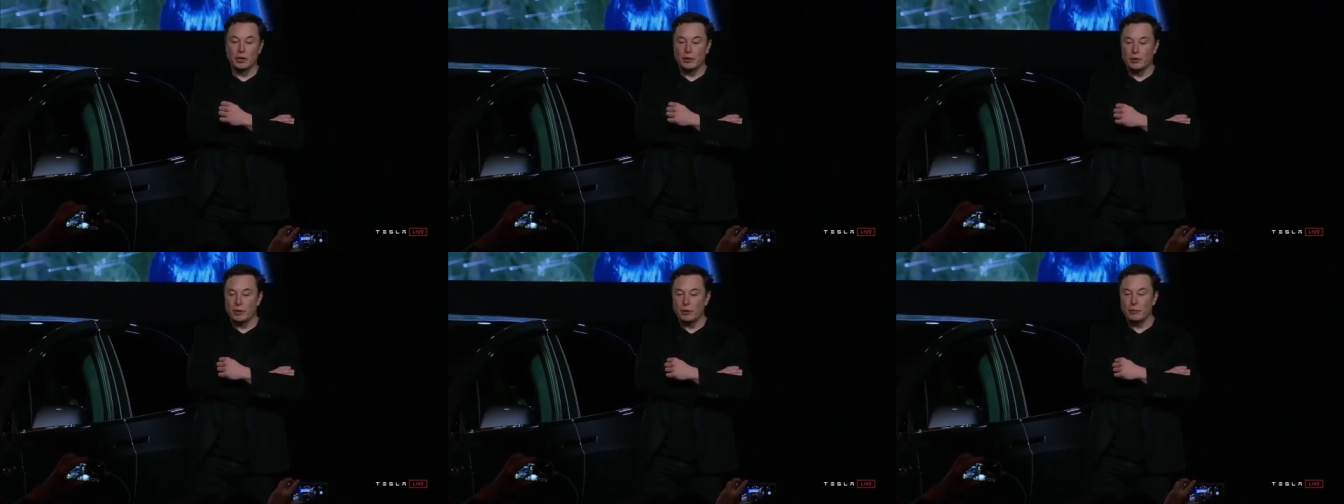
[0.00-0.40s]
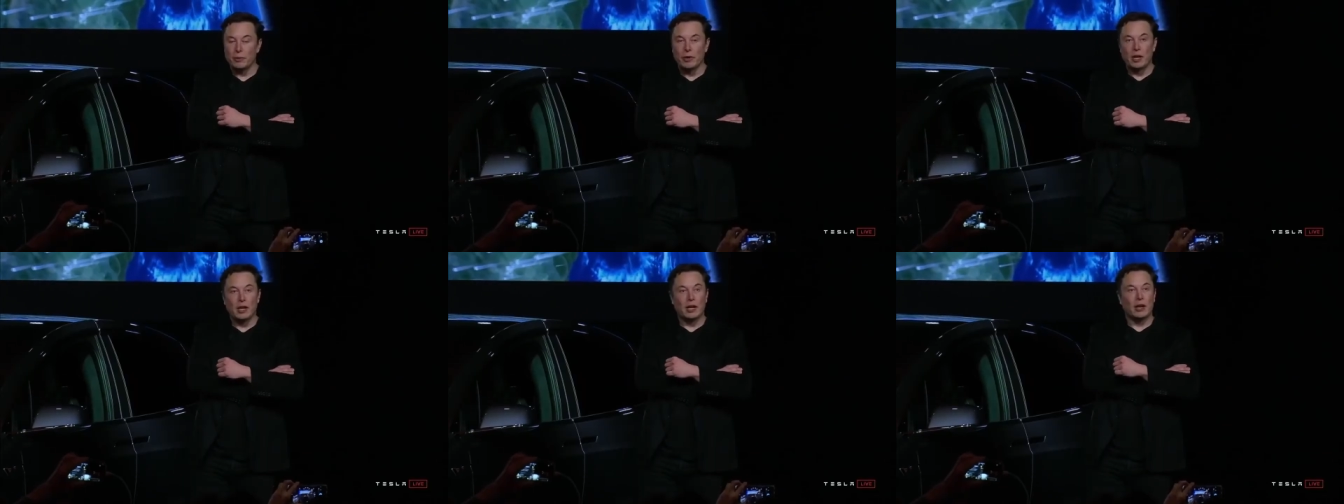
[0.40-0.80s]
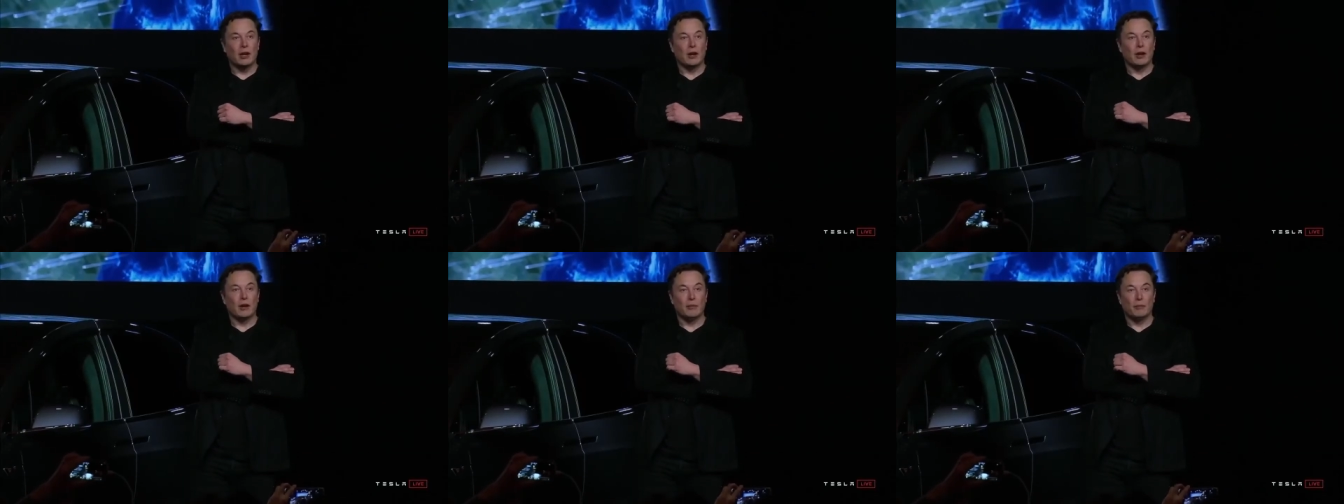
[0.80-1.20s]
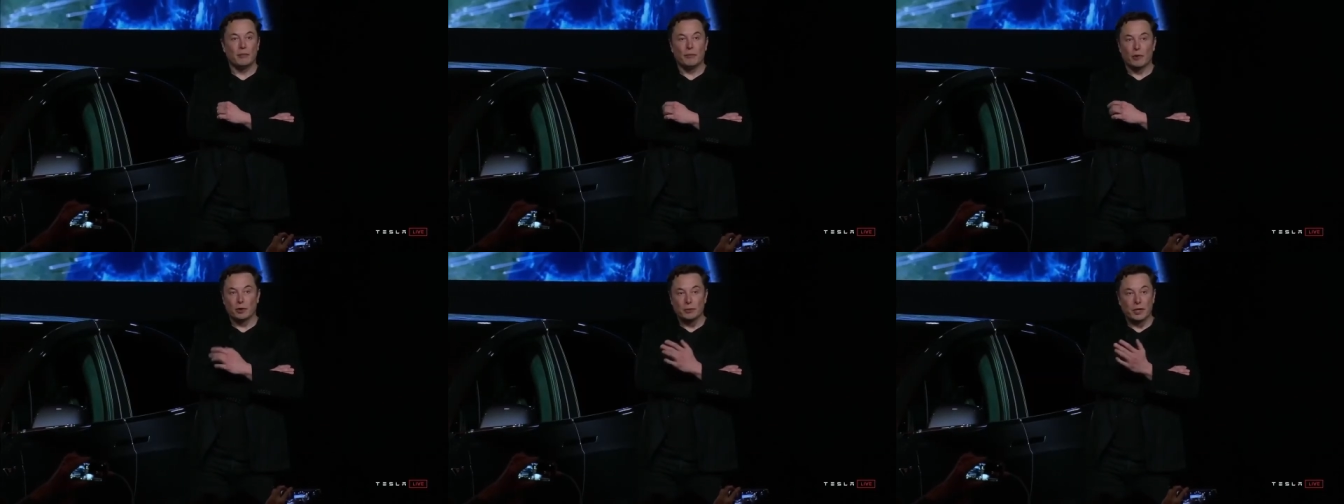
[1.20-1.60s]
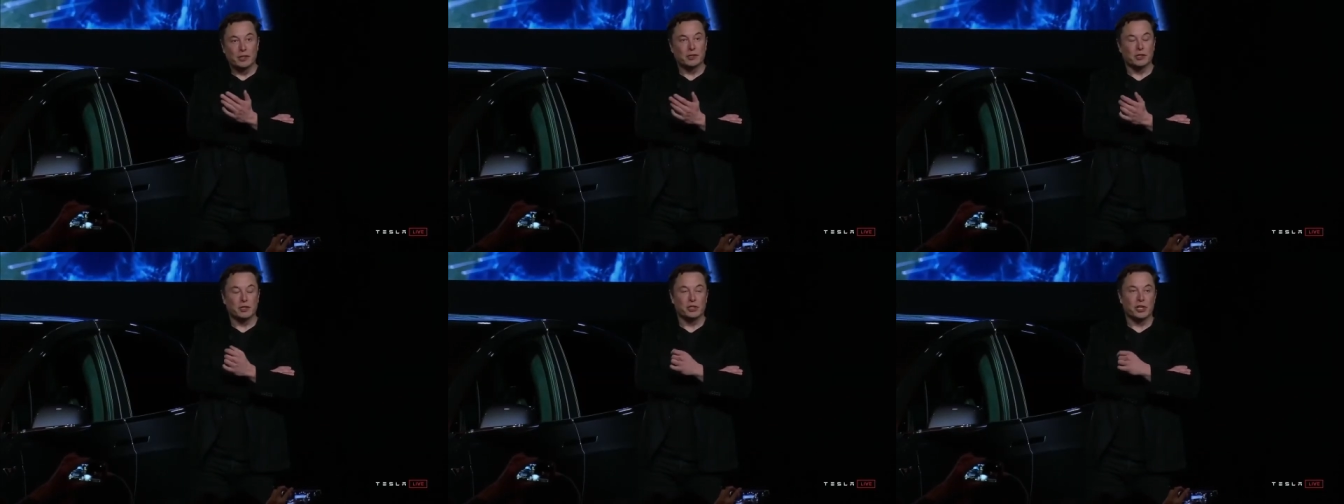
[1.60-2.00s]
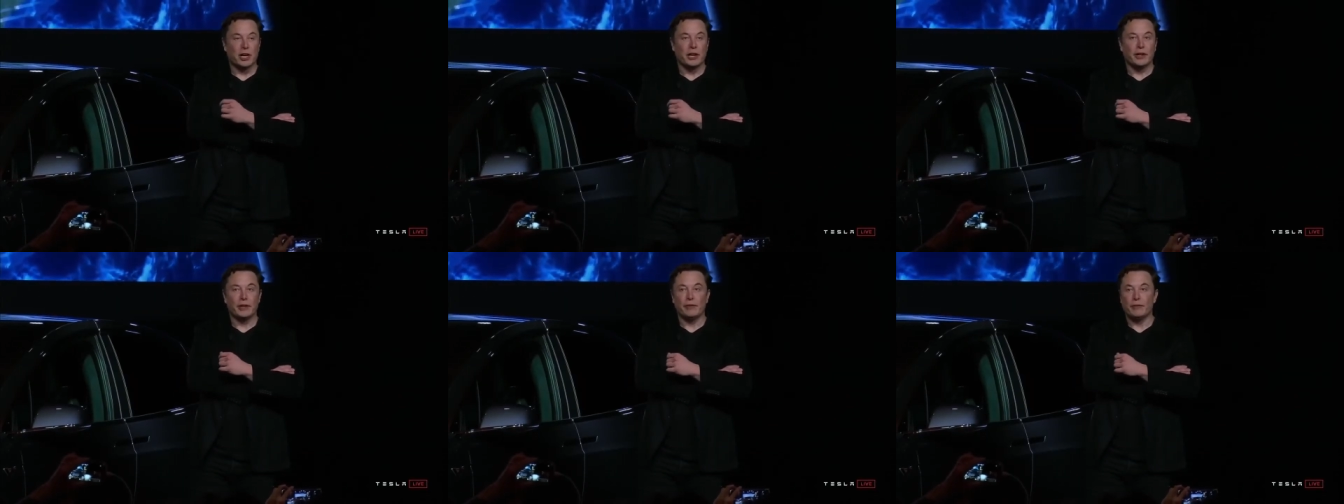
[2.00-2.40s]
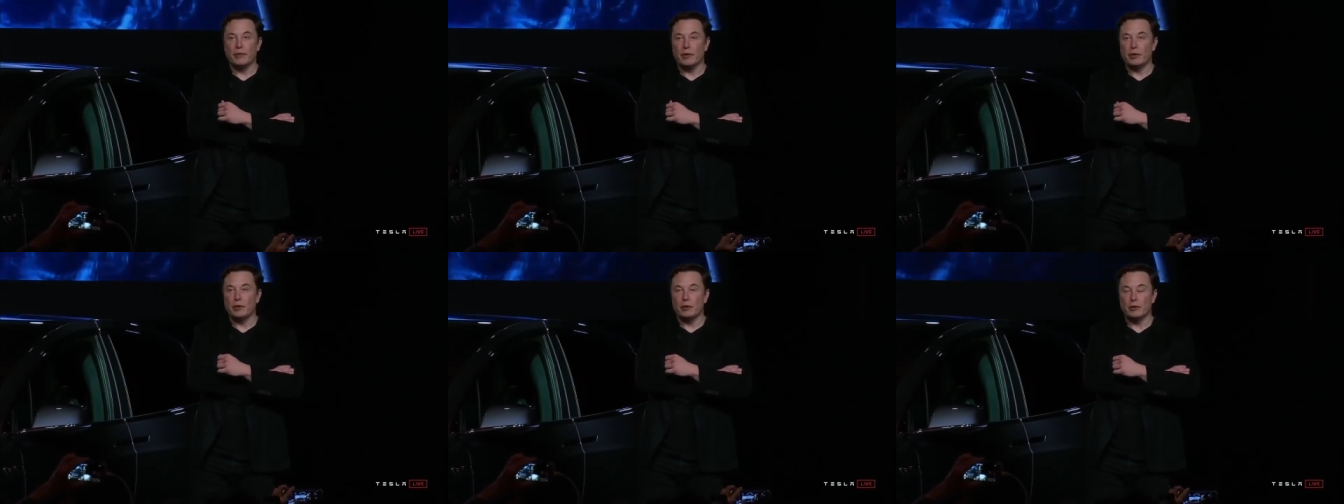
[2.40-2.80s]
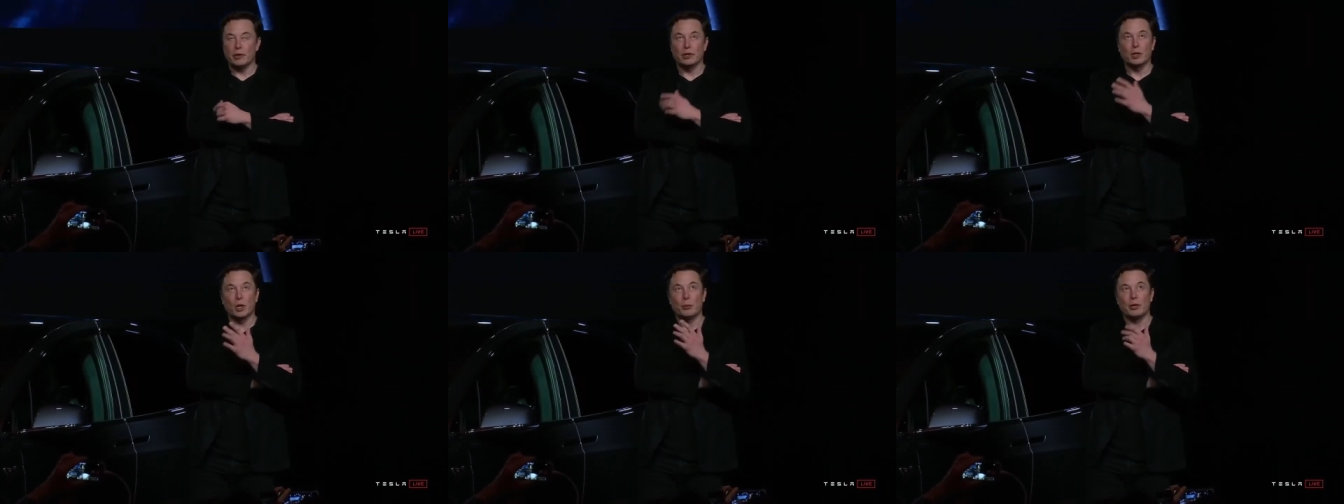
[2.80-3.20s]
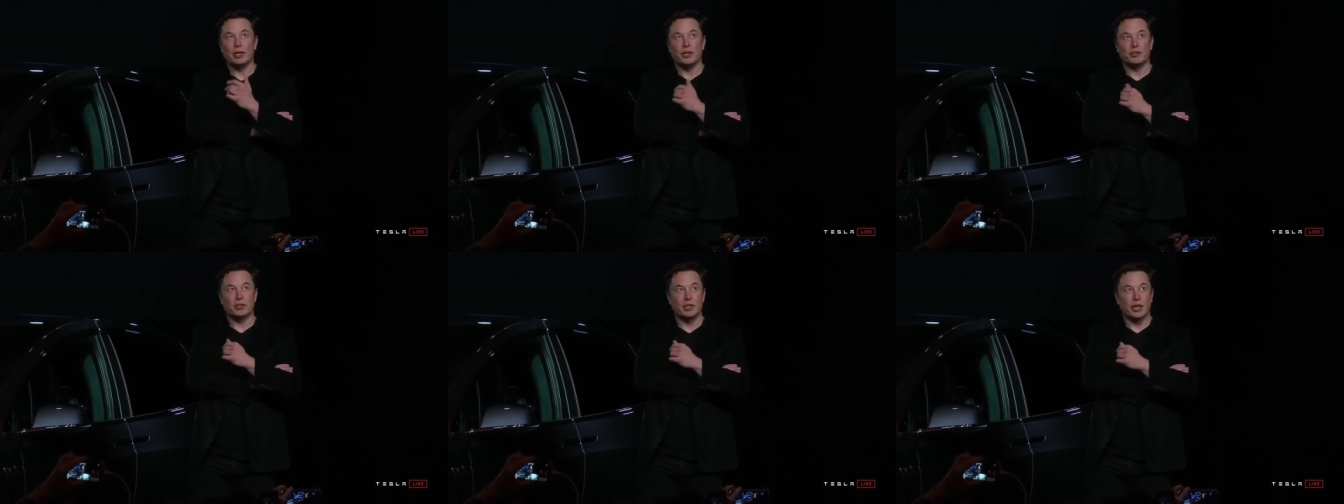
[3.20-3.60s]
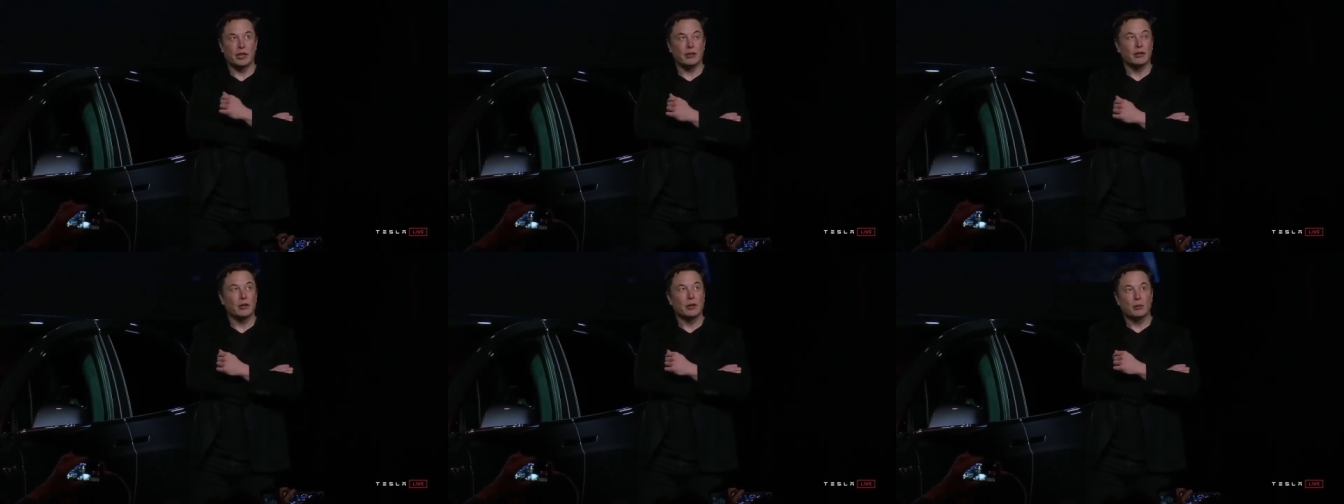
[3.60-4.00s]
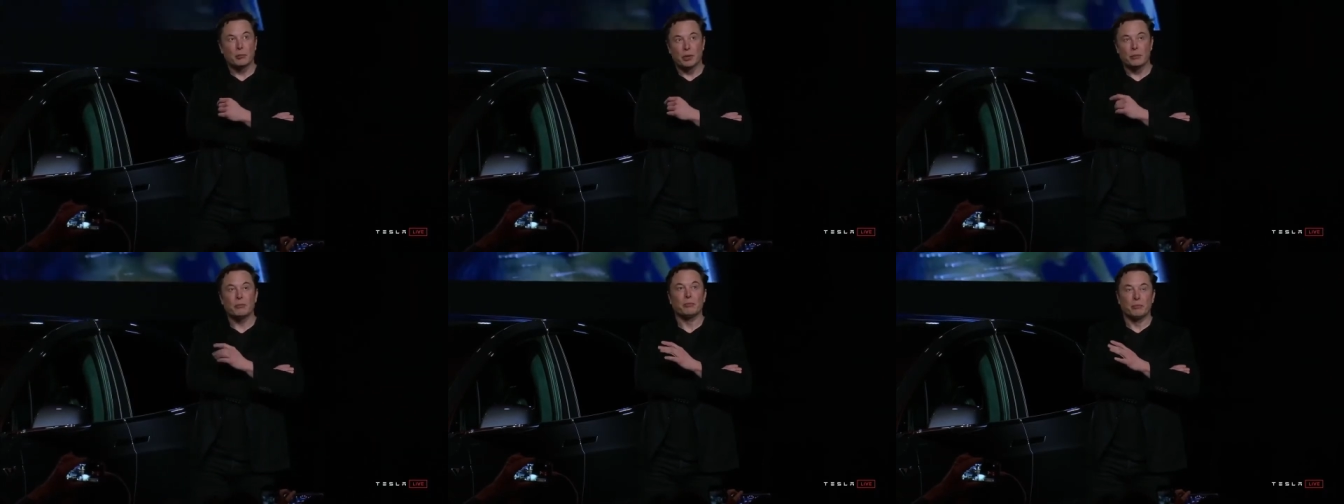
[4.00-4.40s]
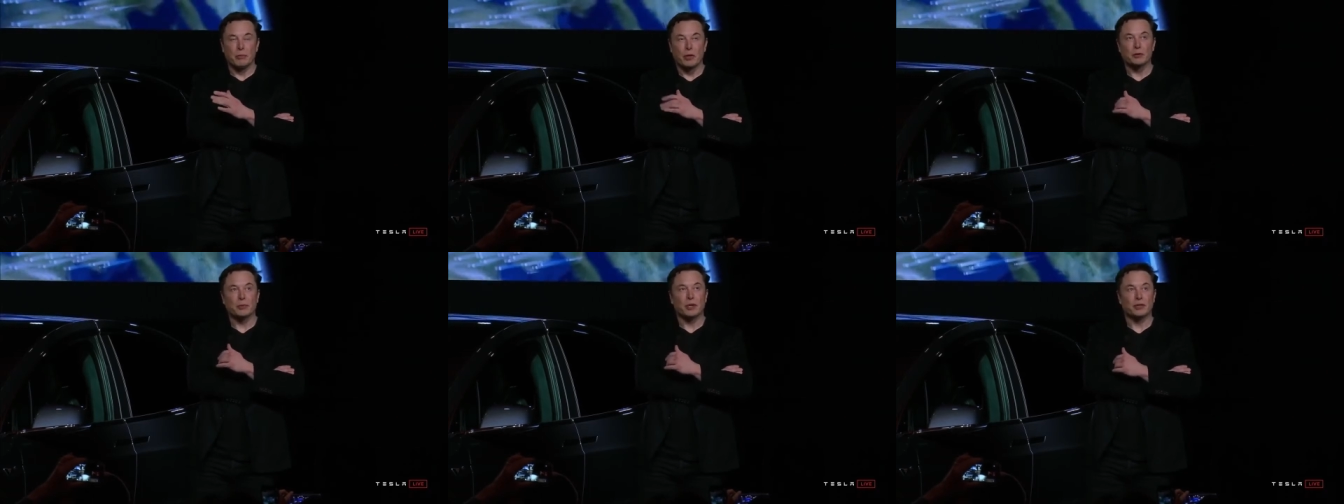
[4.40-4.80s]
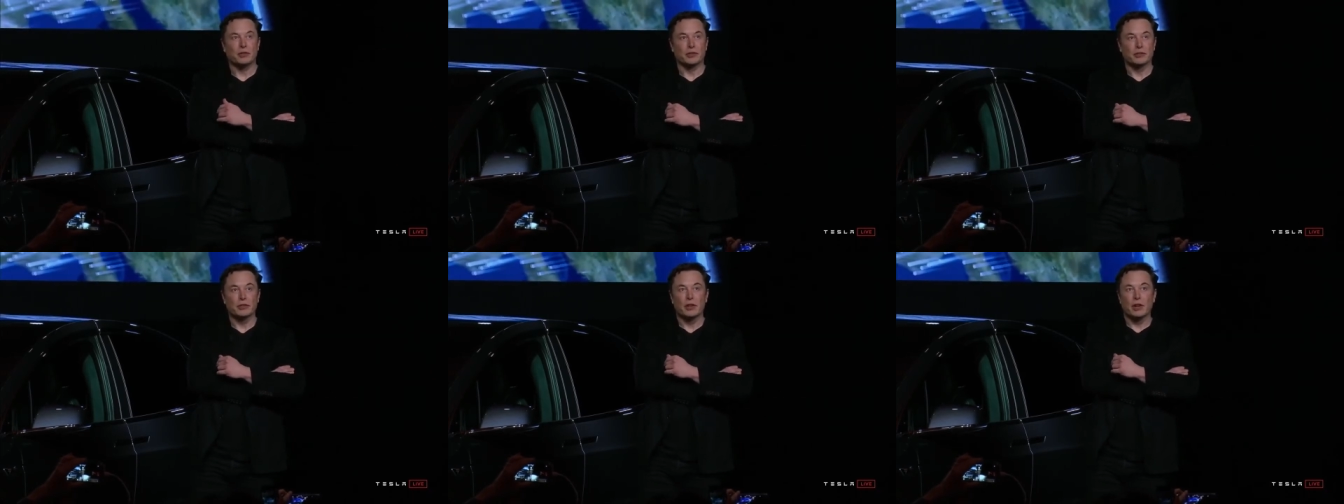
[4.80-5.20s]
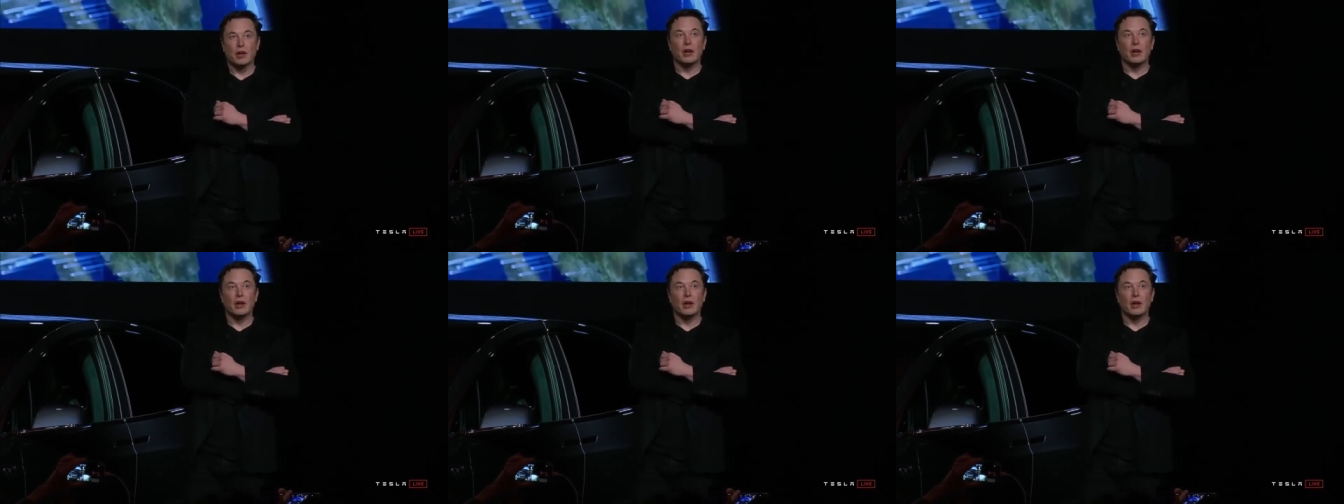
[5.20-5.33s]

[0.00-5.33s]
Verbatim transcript: in Europe, uh, most places in China, not the Gobi Desert yet, but most places.